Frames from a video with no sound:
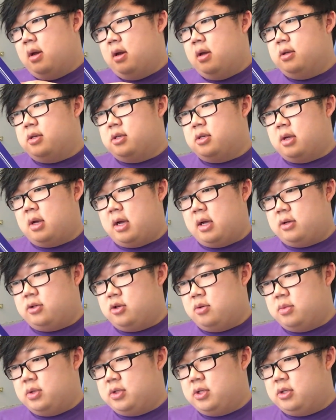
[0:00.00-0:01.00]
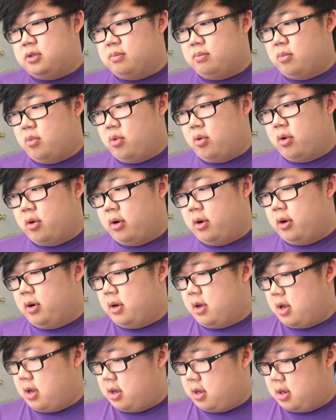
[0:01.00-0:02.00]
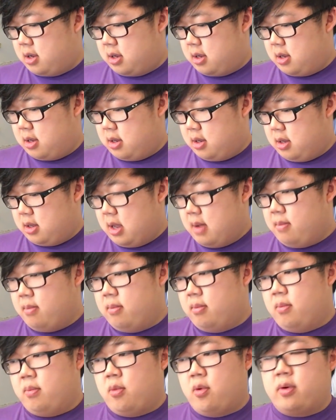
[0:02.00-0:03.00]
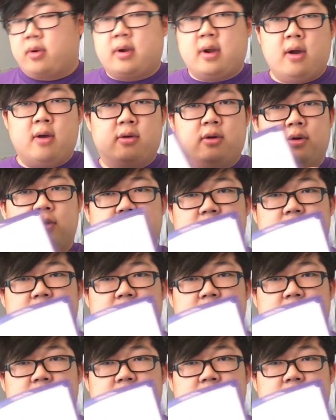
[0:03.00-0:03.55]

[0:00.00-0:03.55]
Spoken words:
is, I assume this is more, more character